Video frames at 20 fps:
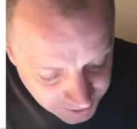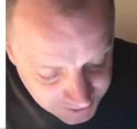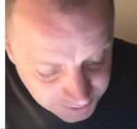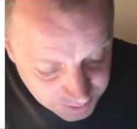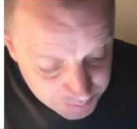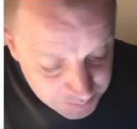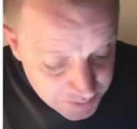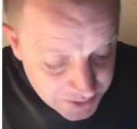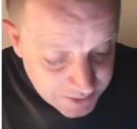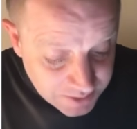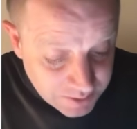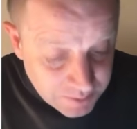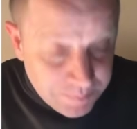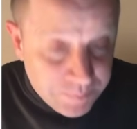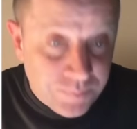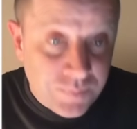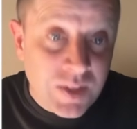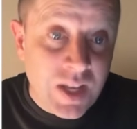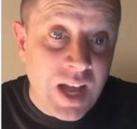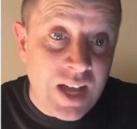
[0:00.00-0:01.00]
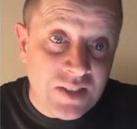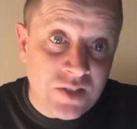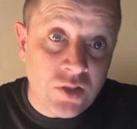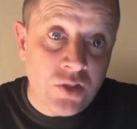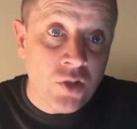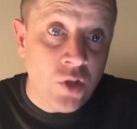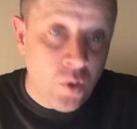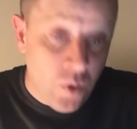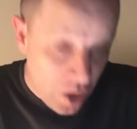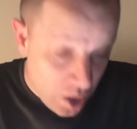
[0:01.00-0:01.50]
the meat has
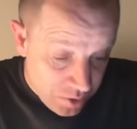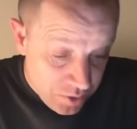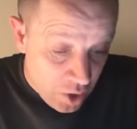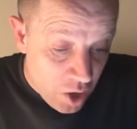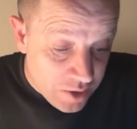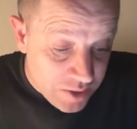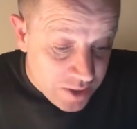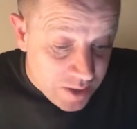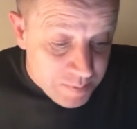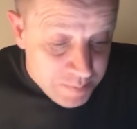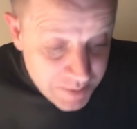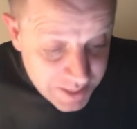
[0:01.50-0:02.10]
the